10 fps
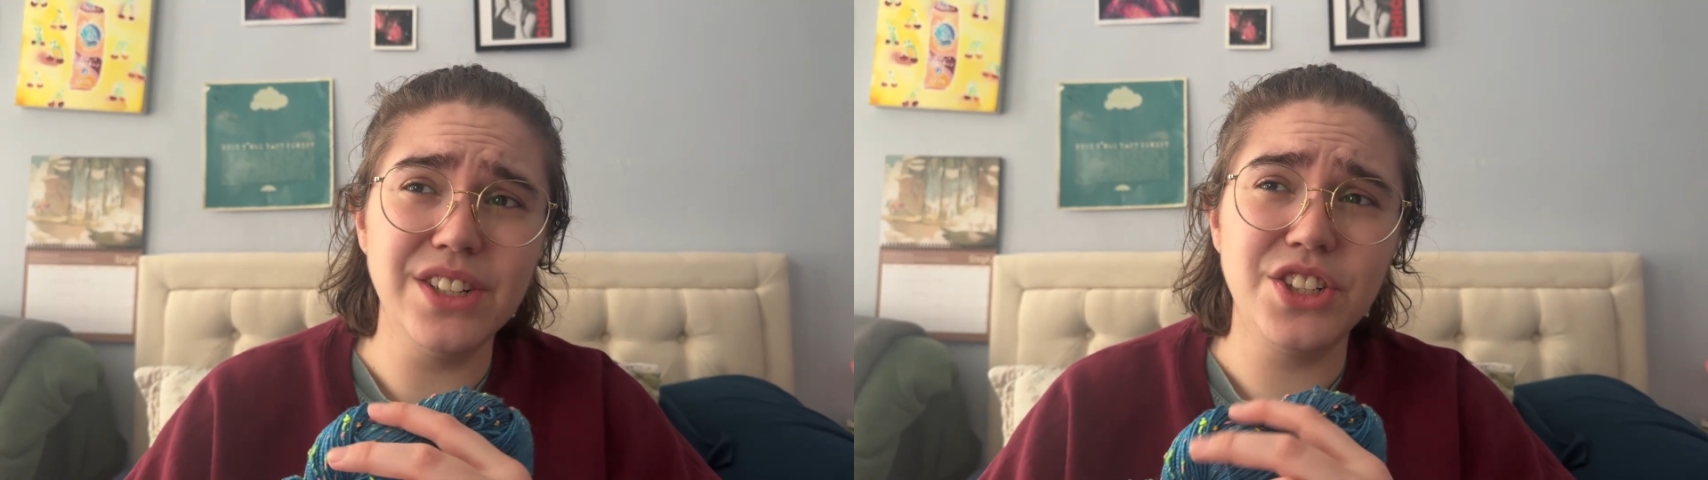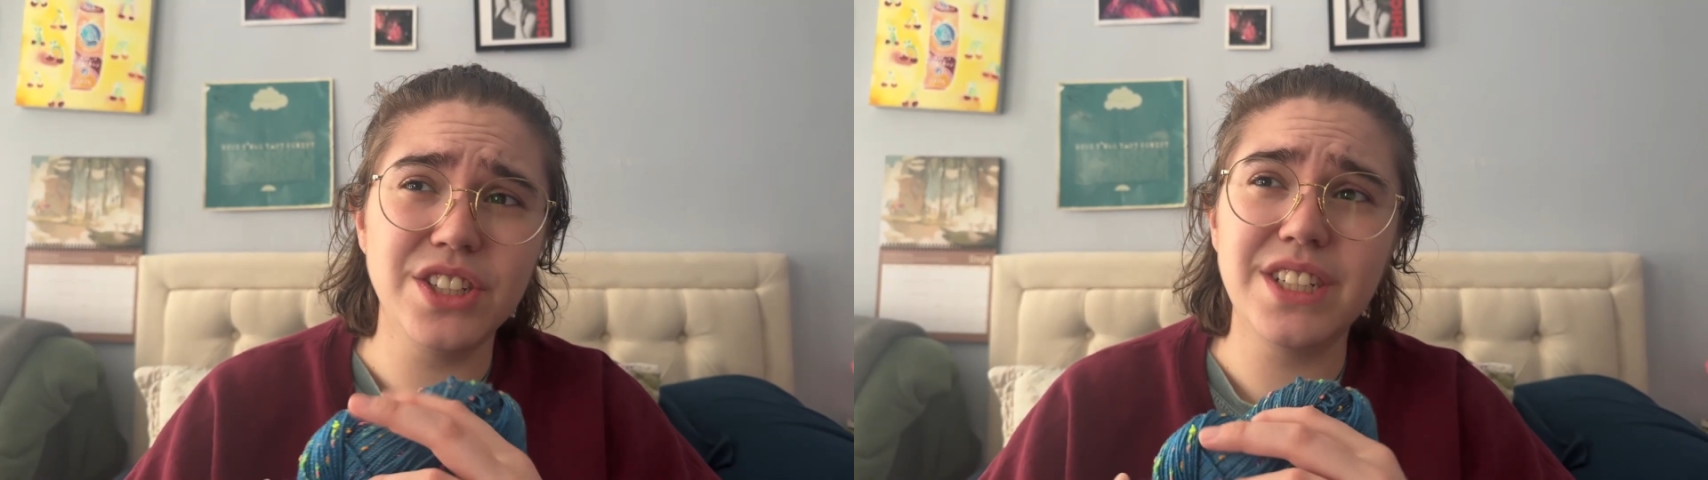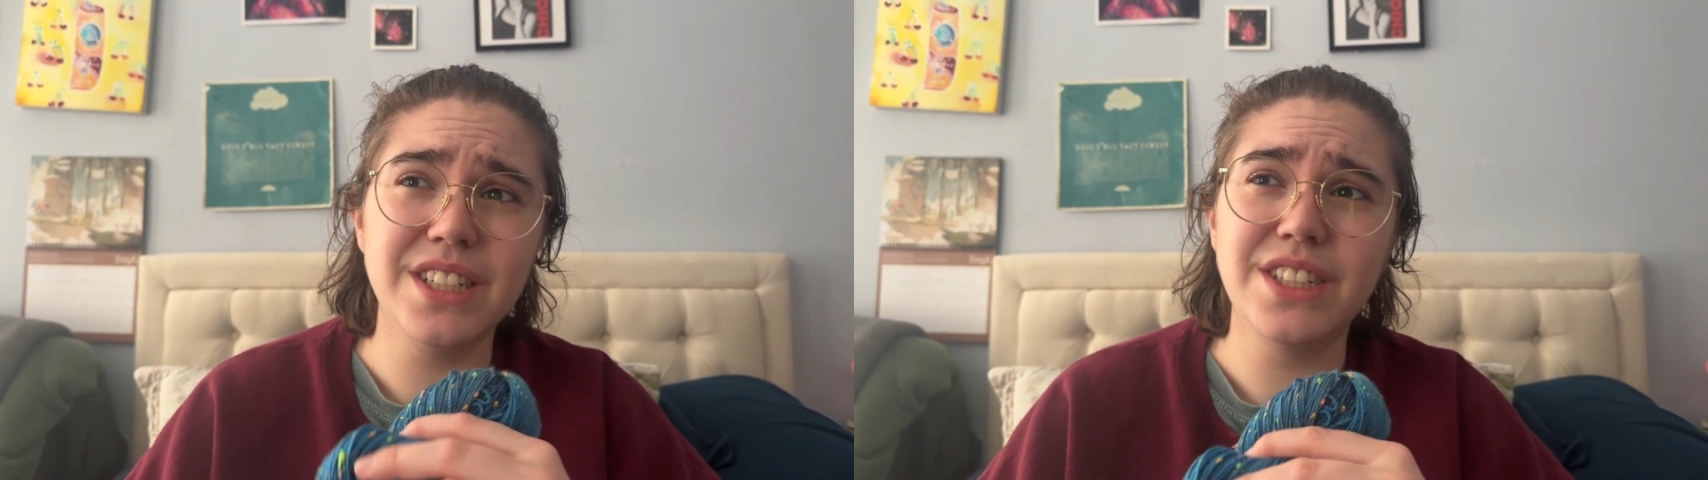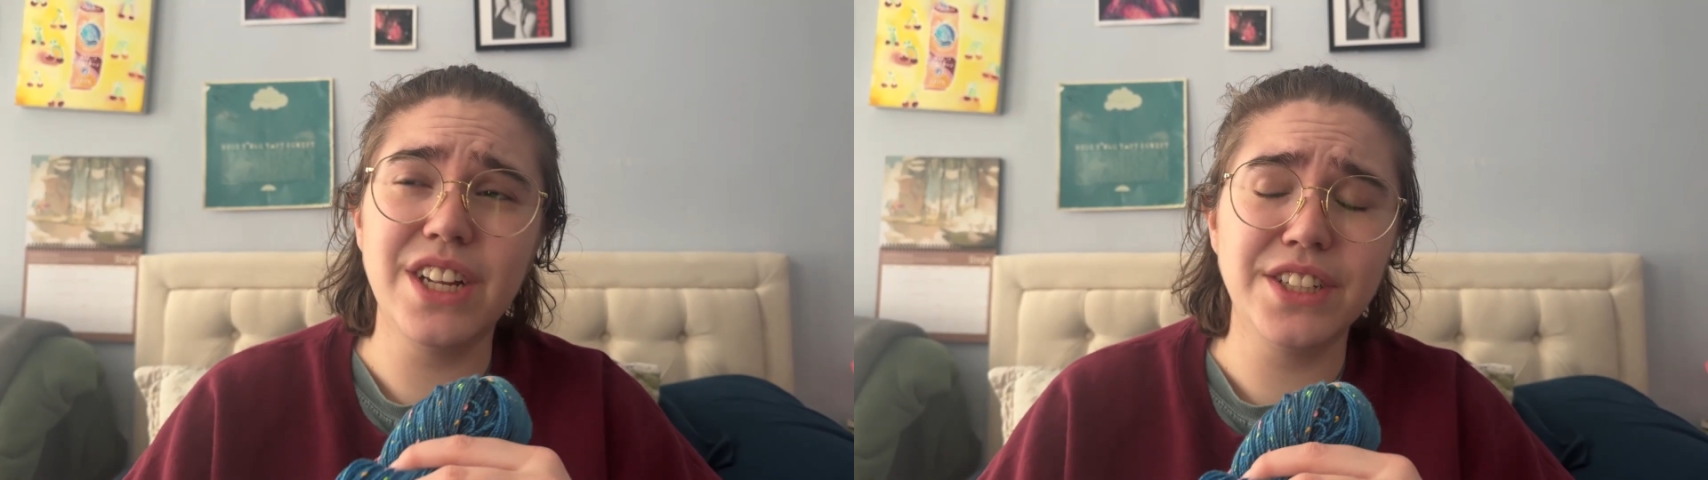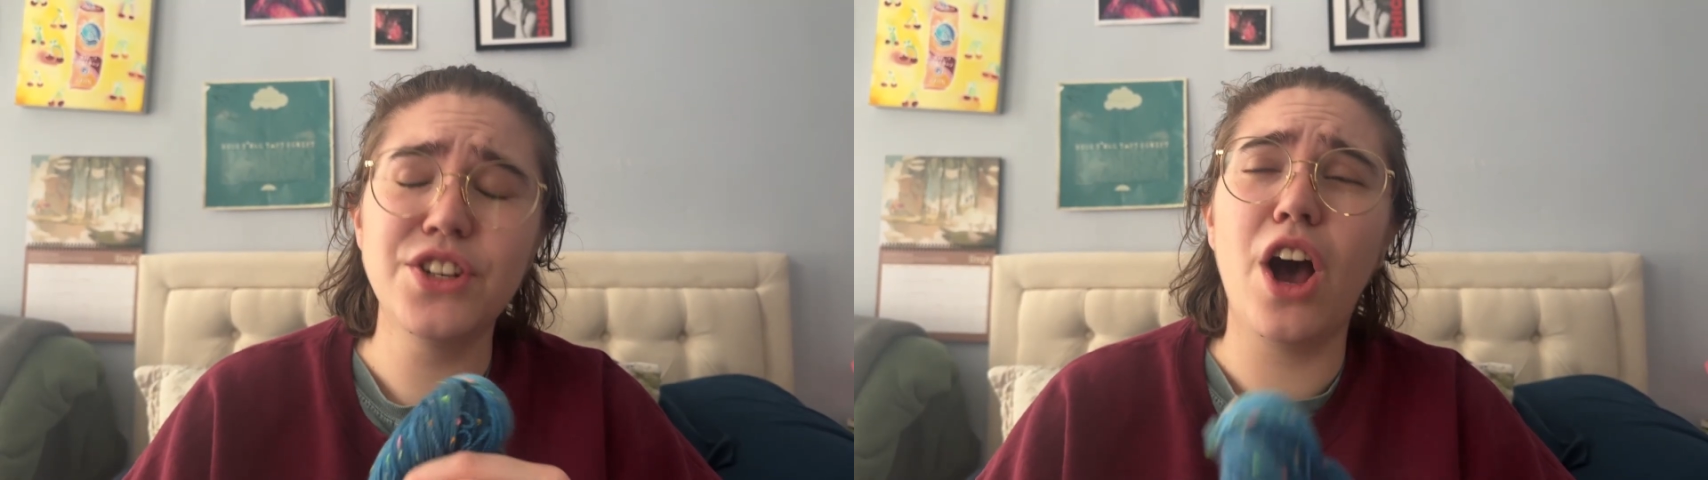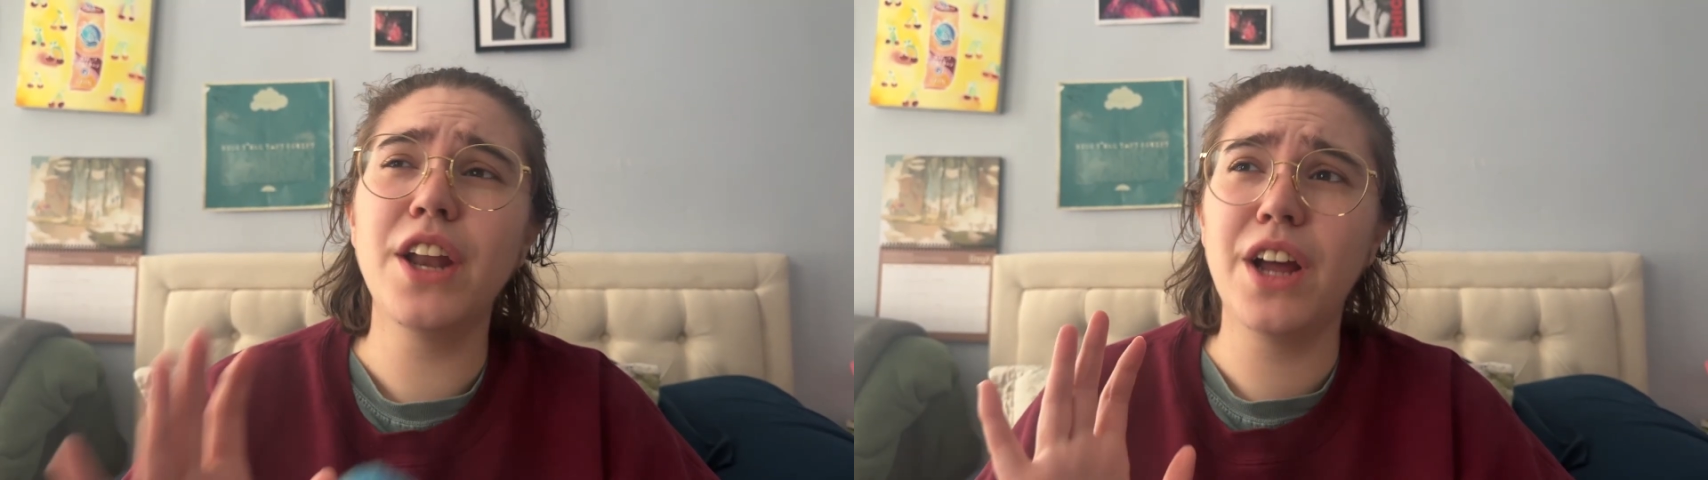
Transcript: just is not